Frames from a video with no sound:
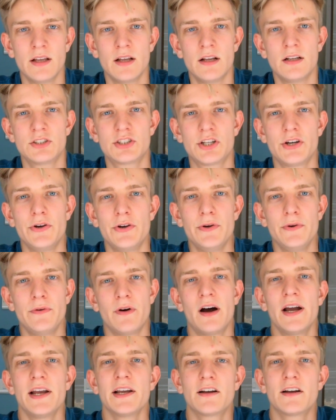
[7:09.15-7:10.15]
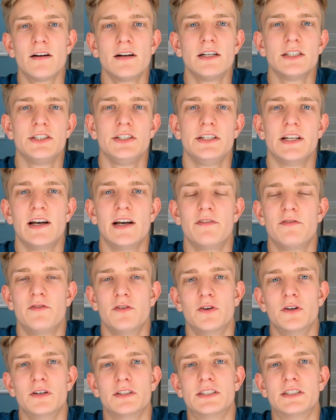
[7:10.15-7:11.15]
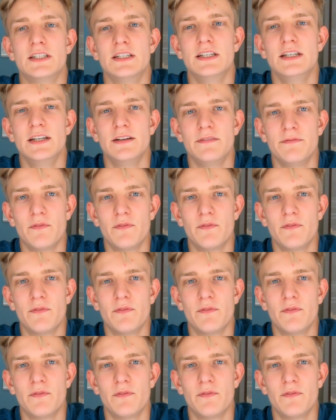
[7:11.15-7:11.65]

So I encourage you therefore to,